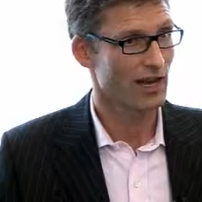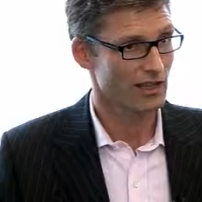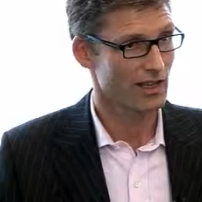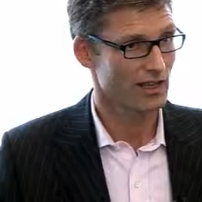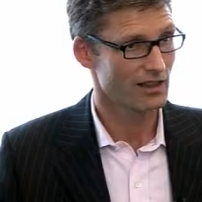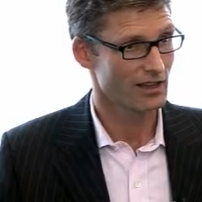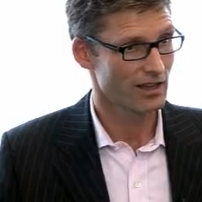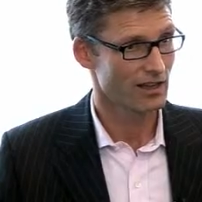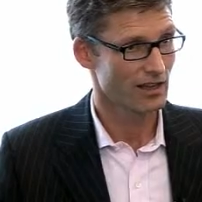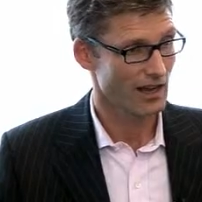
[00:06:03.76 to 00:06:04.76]
at, at
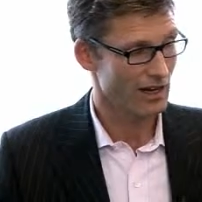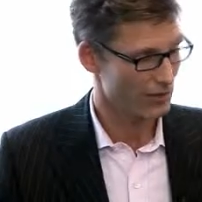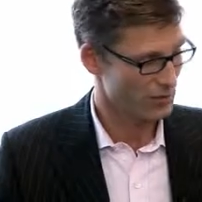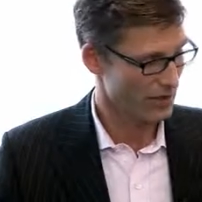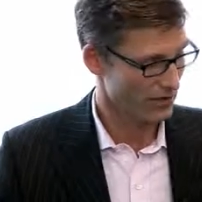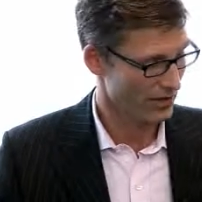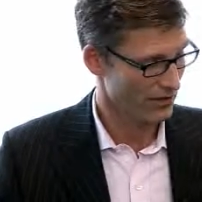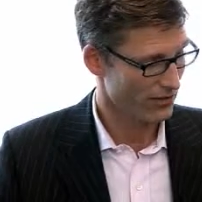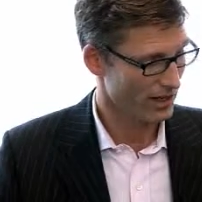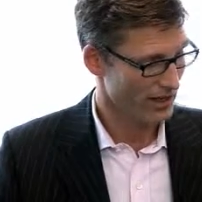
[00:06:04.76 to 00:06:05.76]
the end of the process.